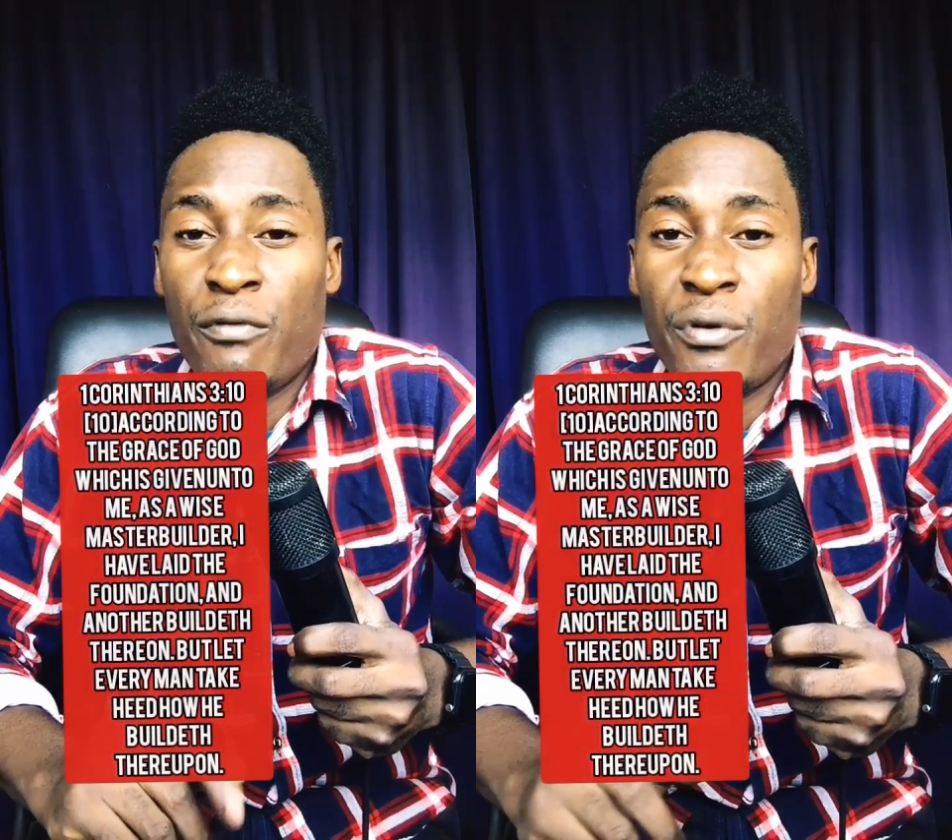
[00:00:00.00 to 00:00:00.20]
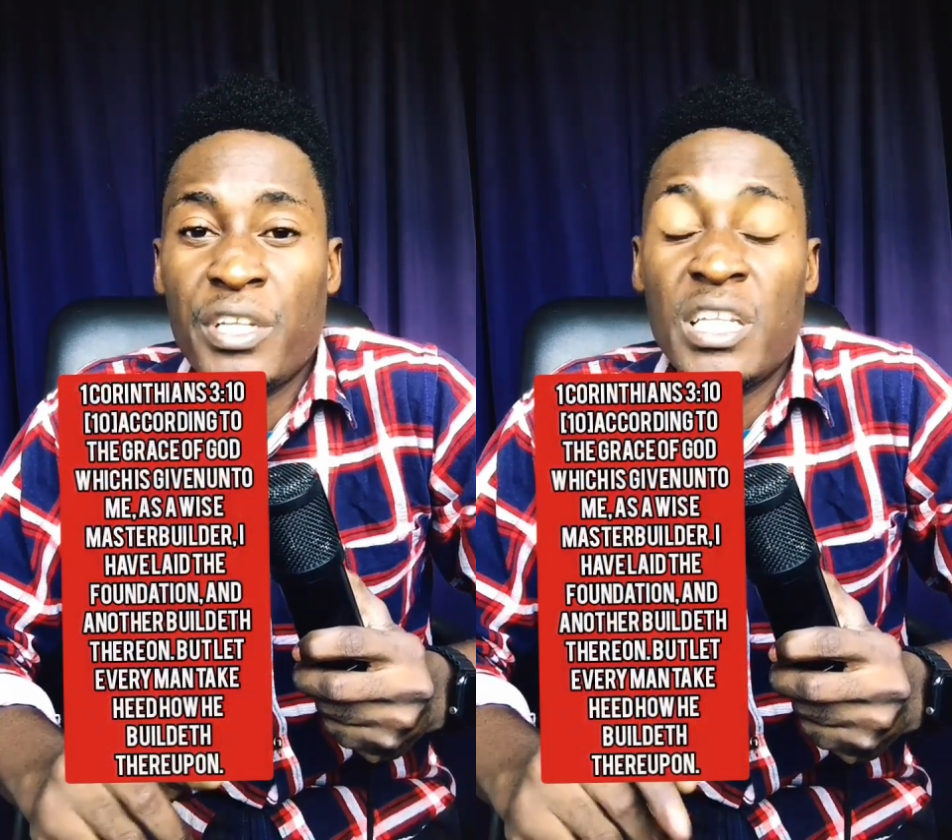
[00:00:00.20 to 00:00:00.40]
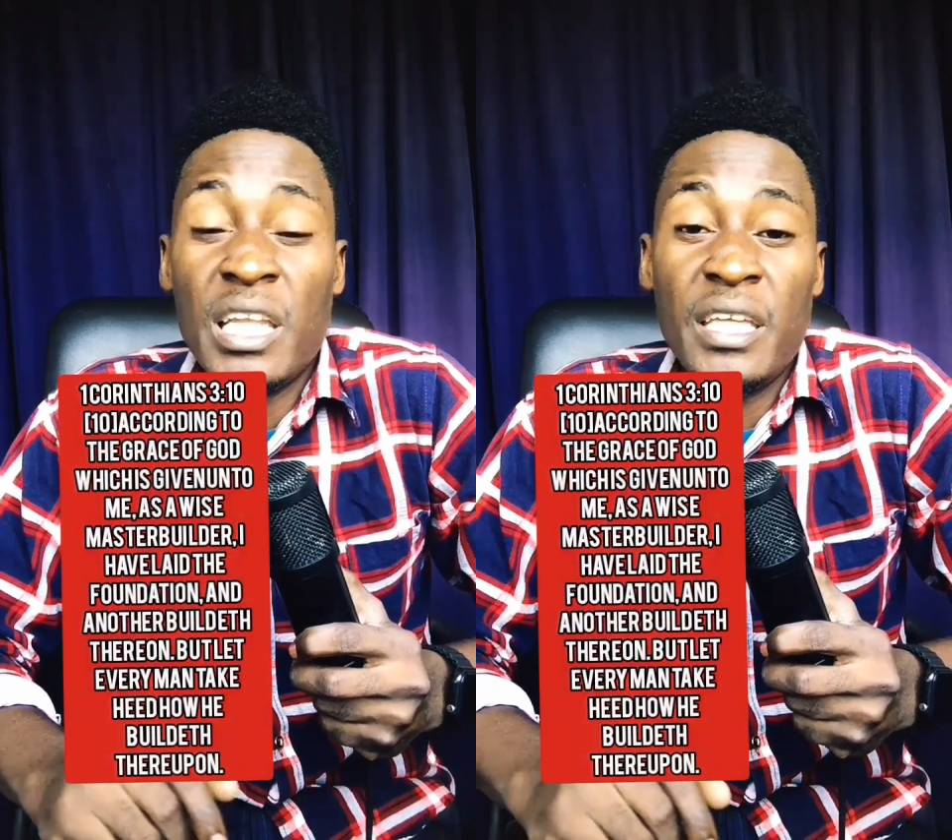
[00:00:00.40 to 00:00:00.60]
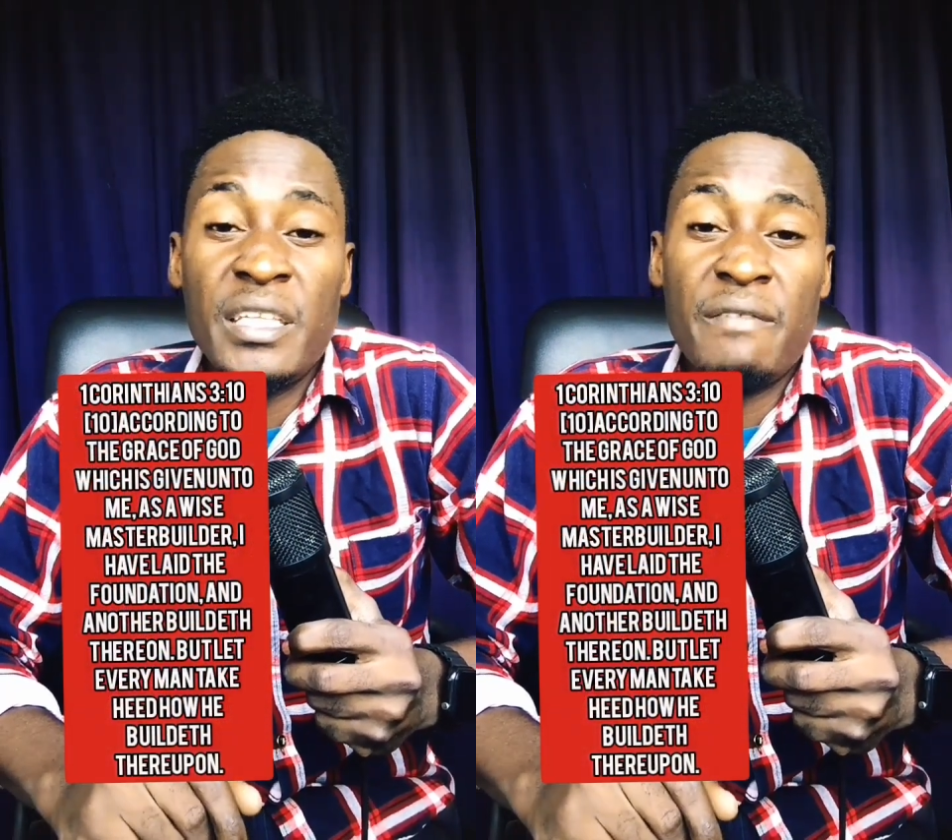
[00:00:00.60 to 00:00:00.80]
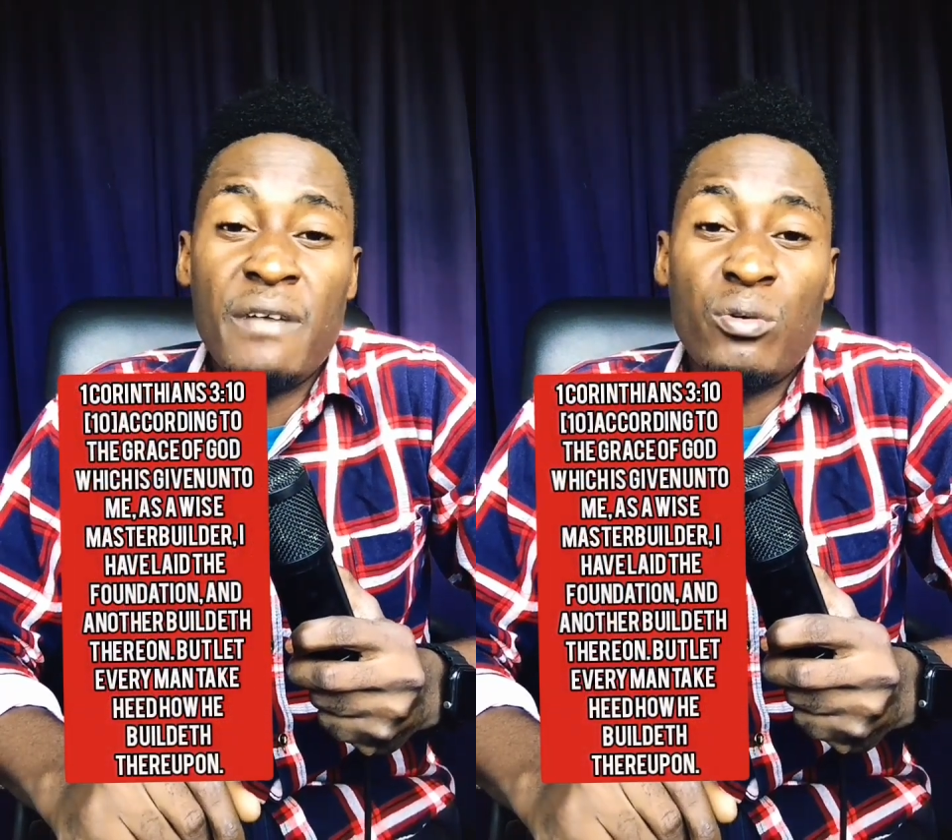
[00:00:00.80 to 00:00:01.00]
already laid
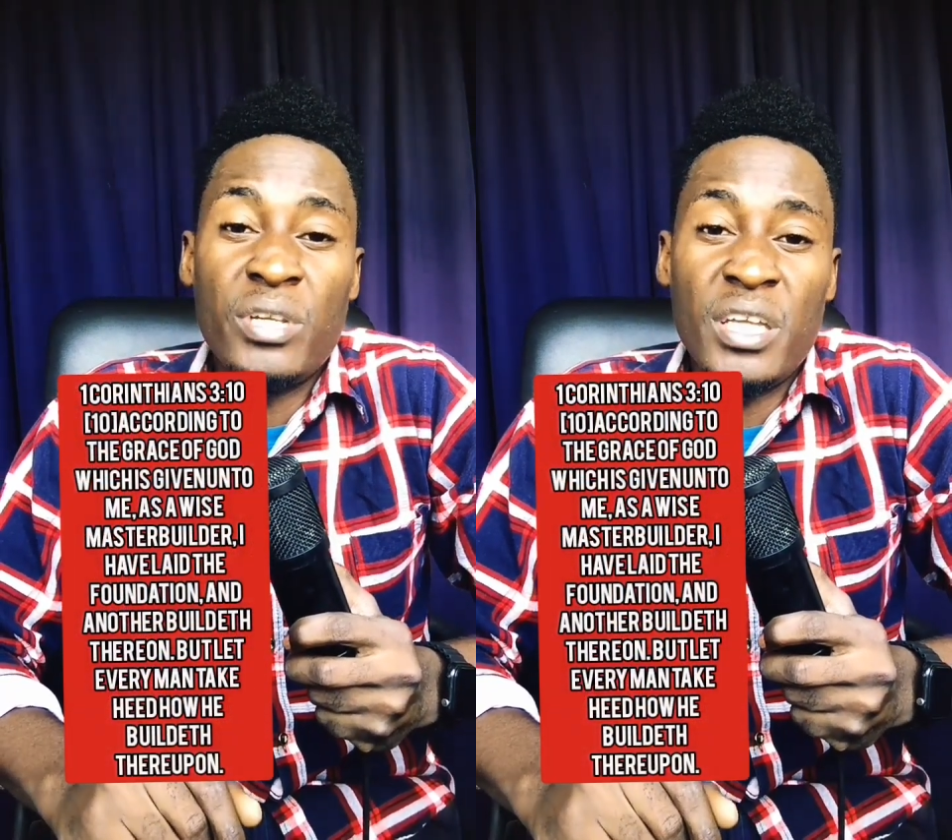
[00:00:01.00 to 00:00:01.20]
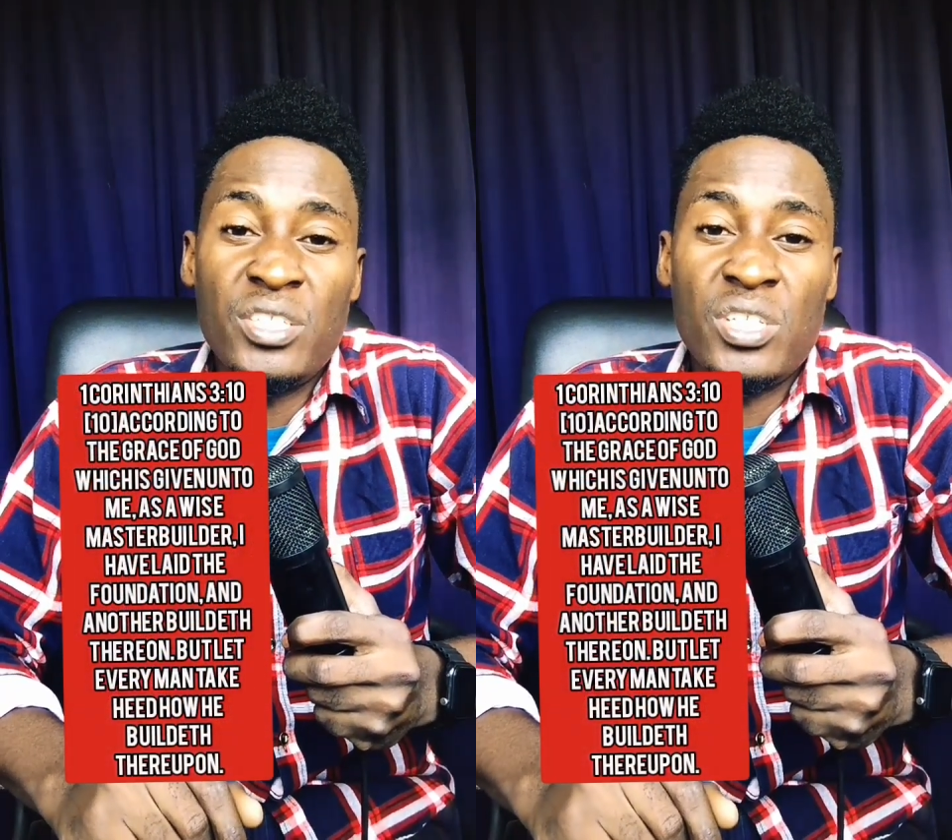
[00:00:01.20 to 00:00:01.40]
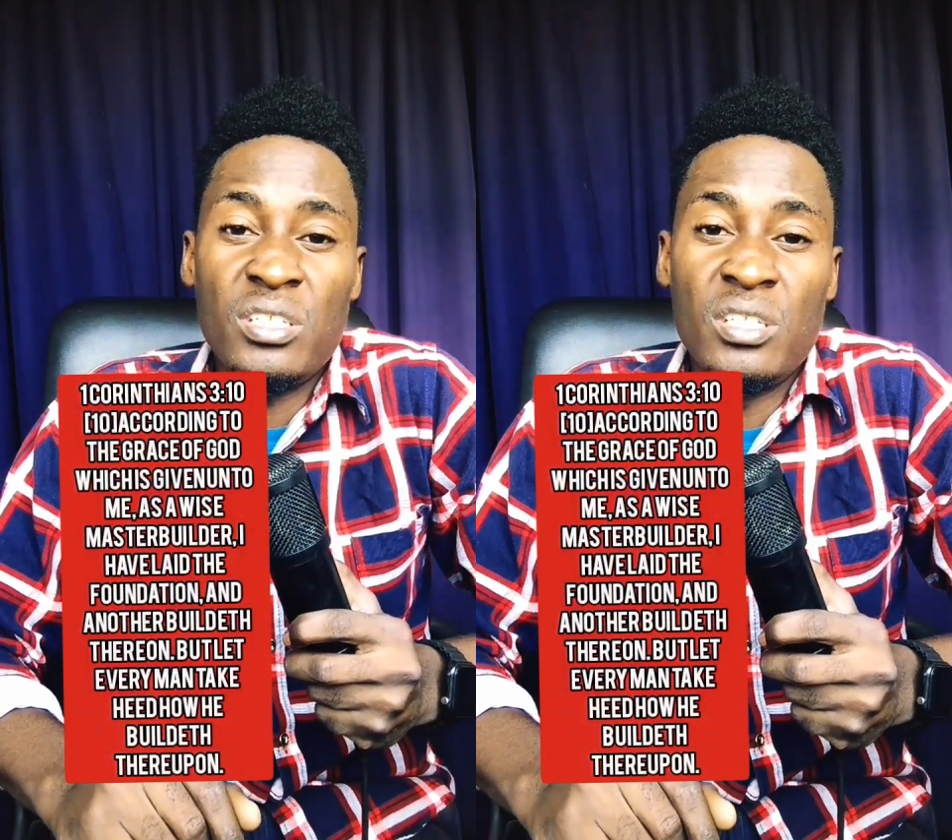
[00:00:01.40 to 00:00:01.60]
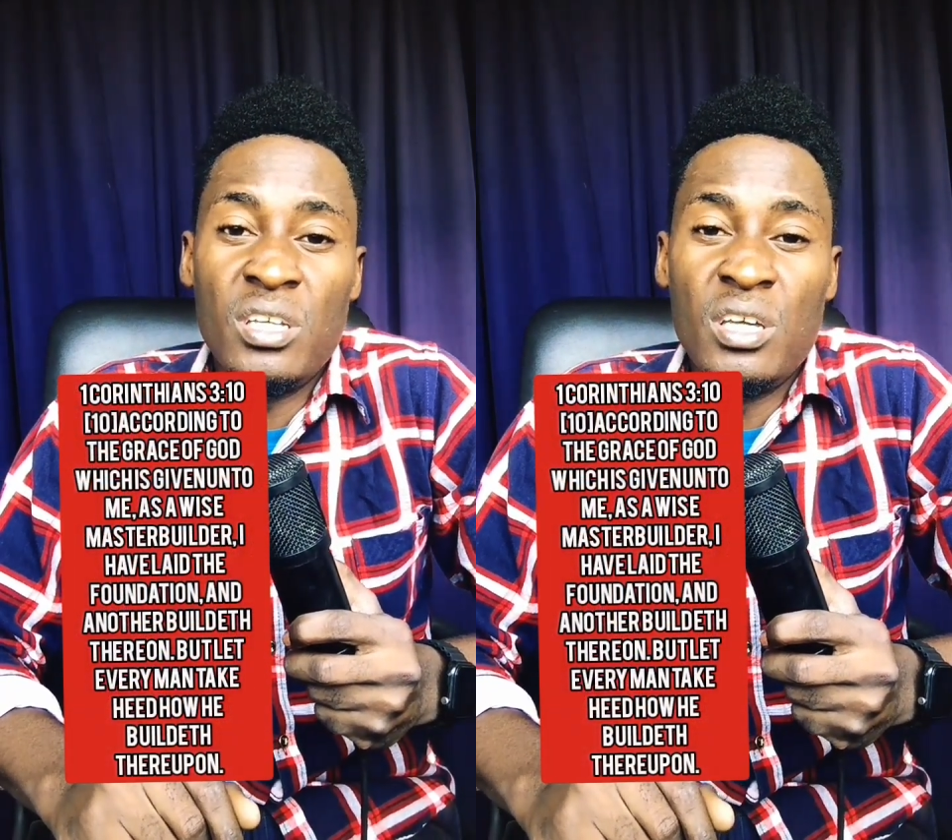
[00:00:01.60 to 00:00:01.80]
a foundation.